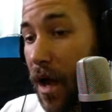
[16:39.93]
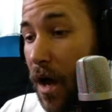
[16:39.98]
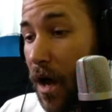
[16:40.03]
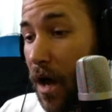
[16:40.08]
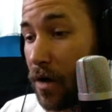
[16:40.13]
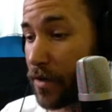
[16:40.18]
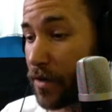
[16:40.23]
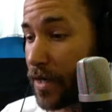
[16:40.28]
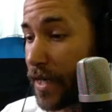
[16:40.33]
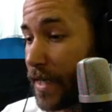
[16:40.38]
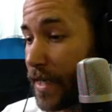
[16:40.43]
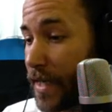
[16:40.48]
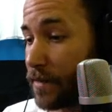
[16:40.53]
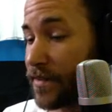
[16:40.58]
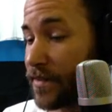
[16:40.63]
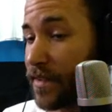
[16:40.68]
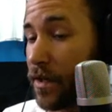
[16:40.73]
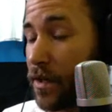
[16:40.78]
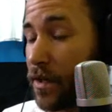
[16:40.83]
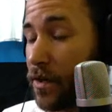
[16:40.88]
Okay,
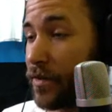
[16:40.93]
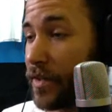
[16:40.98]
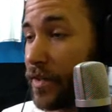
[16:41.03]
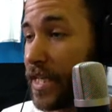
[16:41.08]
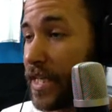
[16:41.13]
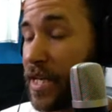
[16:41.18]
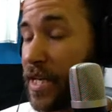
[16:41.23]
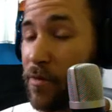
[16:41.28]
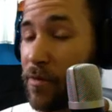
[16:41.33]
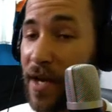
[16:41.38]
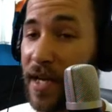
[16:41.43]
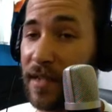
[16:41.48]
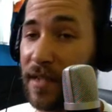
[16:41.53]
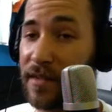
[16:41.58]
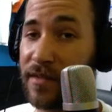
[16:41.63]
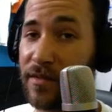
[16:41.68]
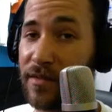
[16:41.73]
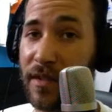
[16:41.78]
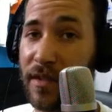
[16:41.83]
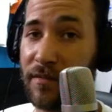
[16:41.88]
so, um,
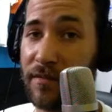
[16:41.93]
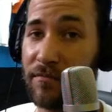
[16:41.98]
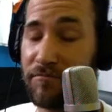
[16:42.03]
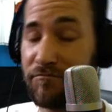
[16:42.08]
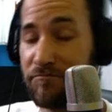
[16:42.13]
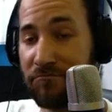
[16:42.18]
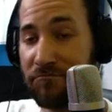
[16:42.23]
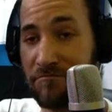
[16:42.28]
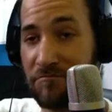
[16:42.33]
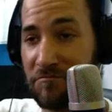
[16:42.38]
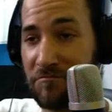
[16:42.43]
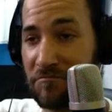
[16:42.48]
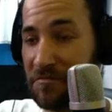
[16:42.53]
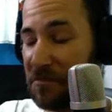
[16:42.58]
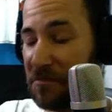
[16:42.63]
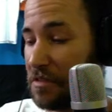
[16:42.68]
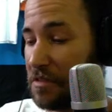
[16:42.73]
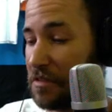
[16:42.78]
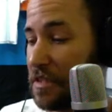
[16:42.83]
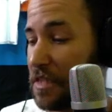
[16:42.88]
anyways, with
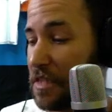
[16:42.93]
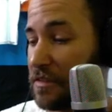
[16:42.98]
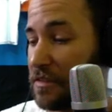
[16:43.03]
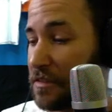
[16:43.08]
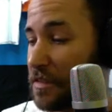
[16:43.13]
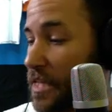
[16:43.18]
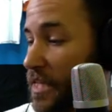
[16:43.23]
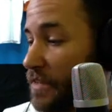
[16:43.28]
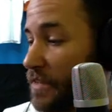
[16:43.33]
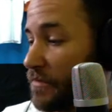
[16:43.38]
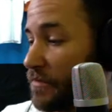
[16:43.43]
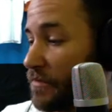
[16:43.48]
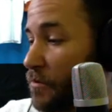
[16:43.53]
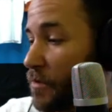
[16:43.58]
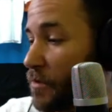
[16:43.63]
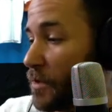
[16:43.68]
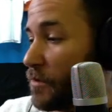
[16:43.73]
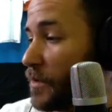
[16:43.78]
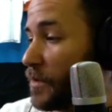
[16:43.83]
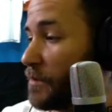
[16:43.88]
that's not even
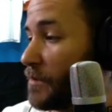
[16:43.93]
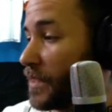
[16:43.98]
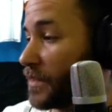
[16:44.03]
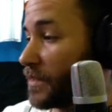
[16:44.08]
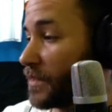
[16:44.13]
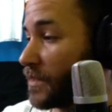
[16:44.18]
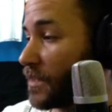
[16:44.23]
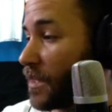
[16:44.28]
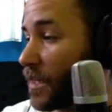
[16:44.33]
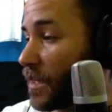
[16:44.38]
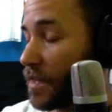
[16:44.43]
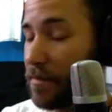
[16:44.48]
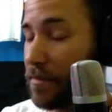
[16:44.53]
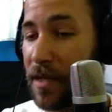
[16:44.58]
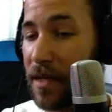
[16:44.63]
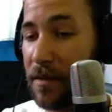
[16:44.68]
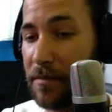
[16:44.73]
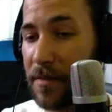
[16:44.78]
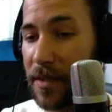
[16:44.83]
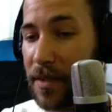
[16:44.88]
what we Mark, meant to talk
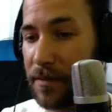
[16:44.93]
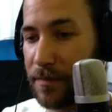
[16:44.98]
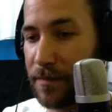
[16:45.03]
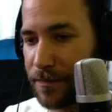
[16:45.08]
about. Yeah, but... no,